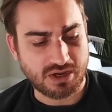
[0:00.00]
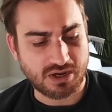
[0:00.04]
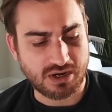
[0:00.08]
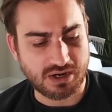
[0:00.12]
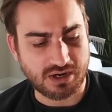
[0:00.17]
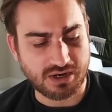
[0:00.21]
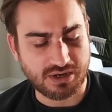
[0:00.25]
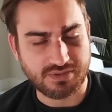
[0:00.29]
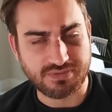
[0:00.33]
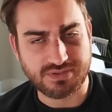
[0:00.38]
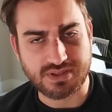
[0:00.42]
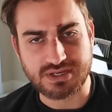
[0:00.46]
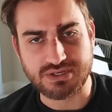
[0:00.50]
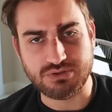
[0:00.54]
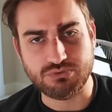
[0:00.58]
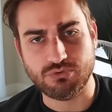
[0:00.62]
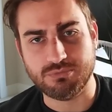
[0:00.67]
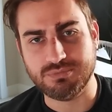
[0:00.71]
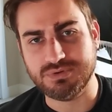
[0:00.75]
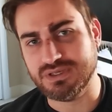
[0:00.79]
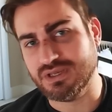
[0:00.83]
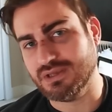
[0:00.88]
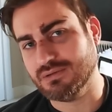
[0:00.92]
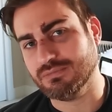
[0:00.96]
uh, and then you will
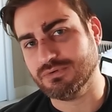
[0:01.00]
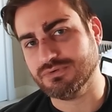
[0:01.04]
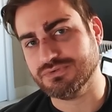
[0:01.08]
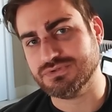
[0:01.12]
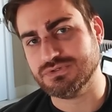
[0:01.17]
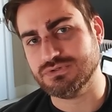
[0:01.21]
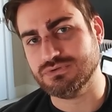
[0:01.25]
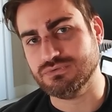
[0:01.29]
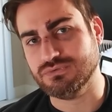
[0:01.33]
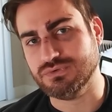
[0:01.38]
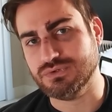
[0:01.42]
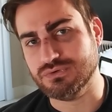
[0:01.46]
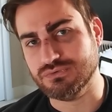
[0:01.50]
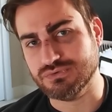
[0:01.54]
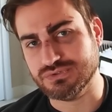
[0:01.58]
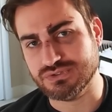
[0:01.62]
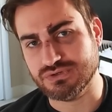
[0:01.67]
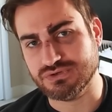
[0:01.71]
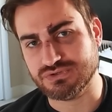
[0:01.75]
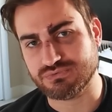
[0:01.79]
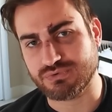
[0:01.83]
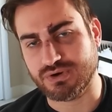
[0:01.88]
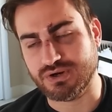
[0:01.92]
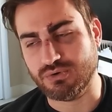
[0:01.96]
be able to use
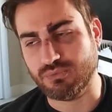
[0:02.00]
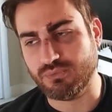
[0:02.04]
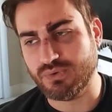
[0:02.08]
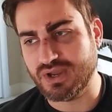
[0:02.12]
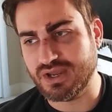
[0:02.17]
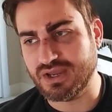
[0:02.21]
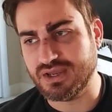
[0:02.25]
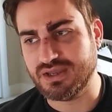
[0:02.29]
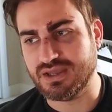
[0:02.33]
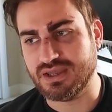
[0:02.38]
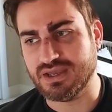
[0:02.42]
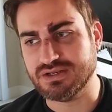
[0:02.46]
those right away.